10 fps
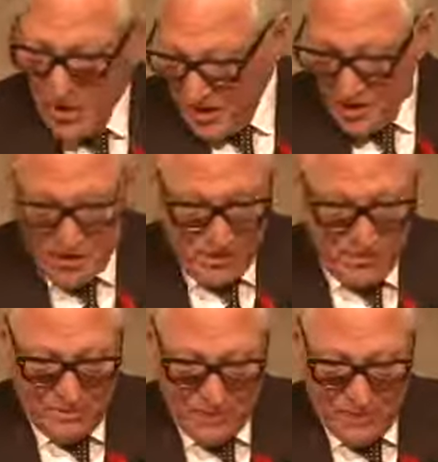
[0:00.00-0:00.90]
went
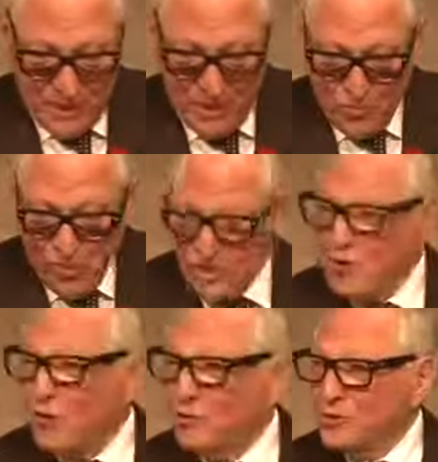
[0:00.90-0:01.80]
on to buy
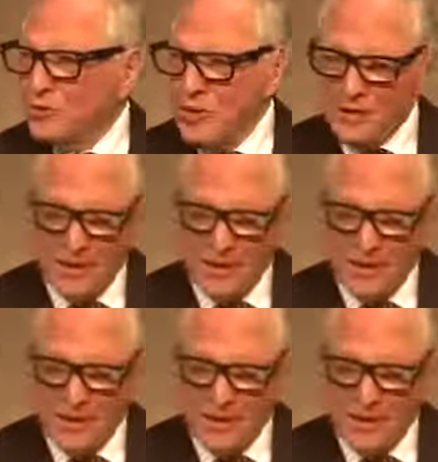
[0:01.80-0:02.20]
1 coal truck